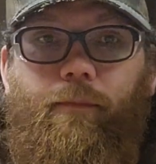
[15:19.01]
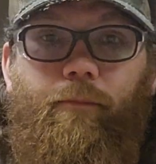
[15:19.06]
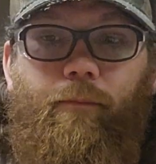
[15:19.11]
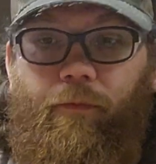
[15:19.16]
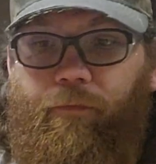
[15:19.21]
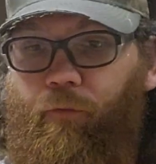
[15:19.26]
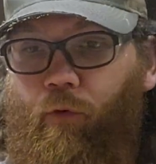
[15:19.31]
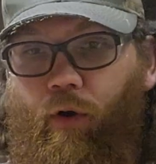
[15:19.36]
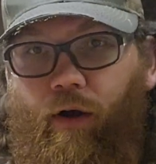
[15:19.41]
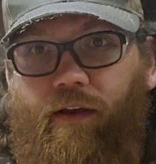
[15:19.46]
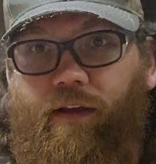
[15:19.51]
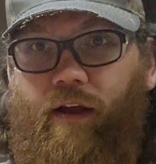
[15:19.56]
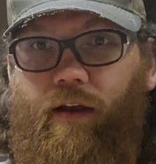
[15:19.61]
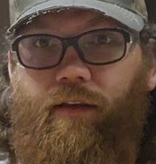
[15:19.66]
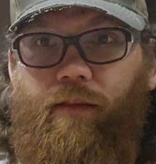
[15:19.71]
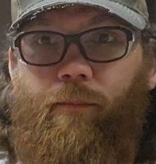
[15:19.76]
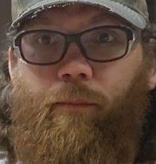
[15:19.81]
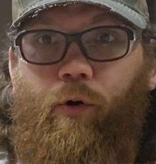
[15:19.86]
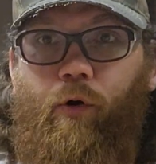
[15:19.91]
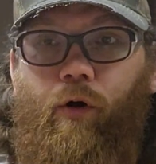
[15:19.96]
before I
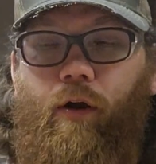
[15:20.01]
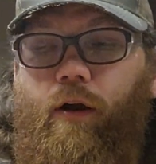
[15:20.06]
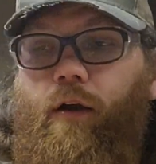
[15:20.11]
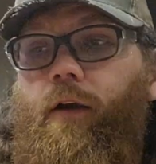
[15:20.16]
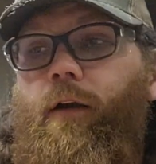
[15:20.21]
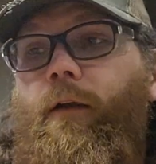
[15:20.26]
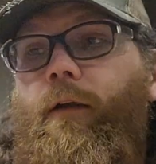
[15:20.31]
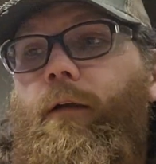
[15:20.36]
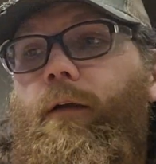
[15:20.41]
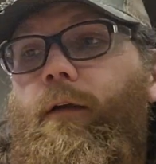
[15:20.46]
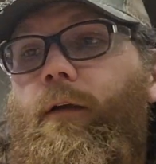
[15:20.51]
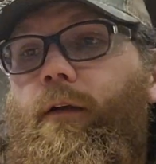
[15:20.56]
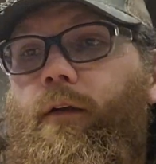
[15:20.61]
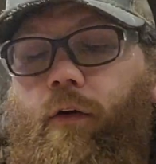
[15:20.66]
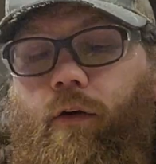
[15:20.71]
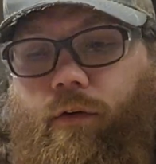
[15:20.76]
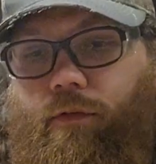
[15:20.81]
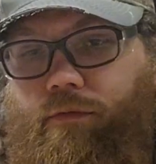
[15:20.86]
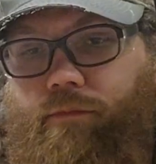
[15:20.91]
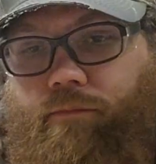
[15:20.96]
cut the bore
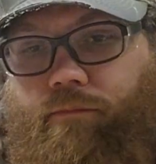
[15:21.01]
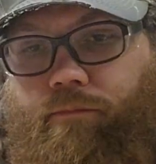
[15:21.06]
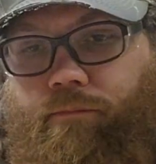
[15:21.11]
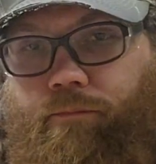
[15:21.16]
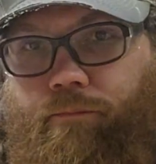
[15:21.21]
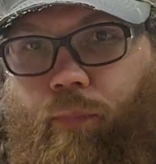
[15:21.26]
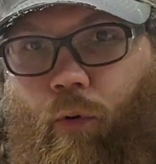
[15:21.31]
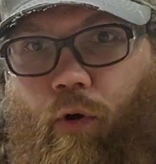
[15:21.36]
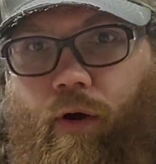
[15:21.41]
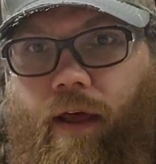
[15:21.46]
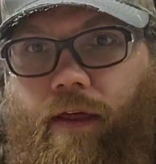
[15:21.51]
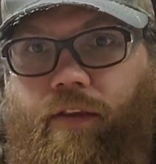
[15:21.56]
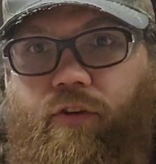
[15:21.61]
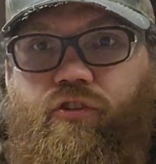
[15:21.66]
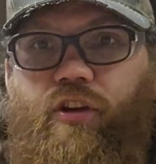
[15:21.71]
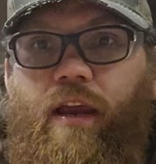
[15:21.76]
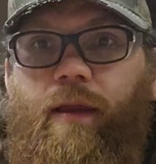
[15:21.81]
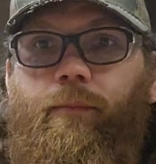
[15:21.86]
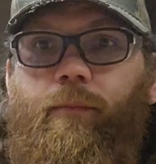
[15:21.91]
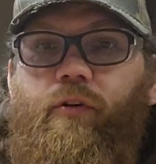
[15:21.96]
or bored out the
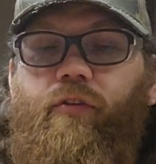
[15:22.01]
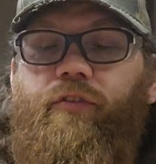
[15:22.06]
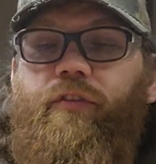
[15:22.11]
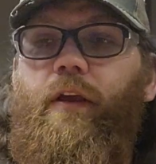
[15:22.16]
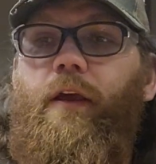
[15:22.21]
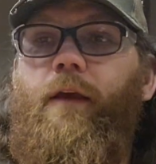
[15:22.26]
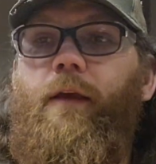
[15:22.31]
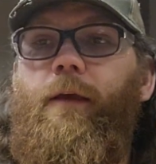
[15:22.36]
chambers.